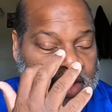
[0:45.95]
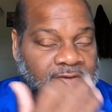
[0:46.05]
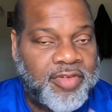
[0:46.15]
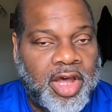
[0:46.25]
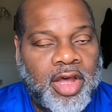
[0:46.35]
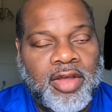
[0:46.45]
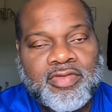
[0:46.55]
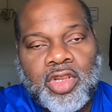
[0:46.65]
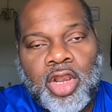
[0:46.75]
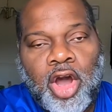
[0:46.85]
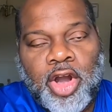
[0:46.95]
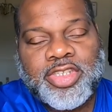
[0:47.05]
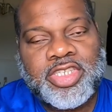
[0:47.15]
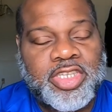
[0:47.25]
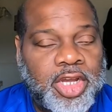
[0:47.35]
involves
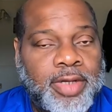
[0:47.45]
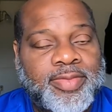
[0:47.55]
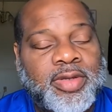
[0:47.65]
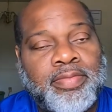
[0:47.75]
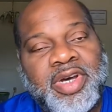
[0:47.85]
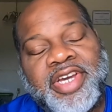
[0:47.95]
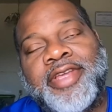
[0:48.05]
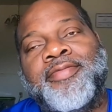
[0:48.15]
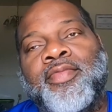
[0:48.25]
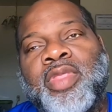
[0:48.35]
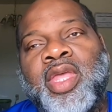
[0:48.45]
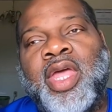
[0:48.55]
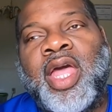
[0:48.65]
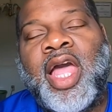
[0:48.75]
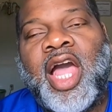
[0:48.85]
large sums of money,
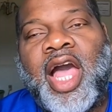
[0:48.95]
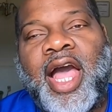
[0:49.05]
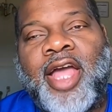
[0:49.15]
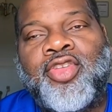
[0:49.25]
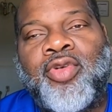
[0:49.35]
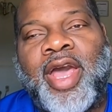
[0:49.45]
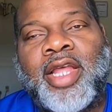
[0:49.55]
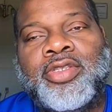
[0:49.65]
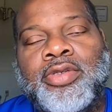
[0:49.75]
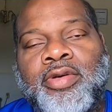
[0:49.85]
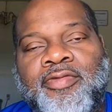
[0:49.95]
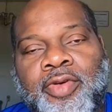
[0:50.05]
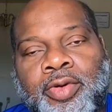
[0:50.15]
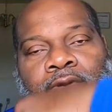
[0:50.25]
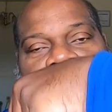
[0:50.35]
I try to
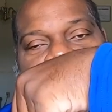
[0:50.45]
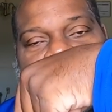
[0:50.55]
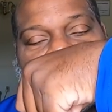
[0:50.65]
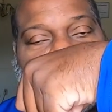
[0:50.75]
avoid.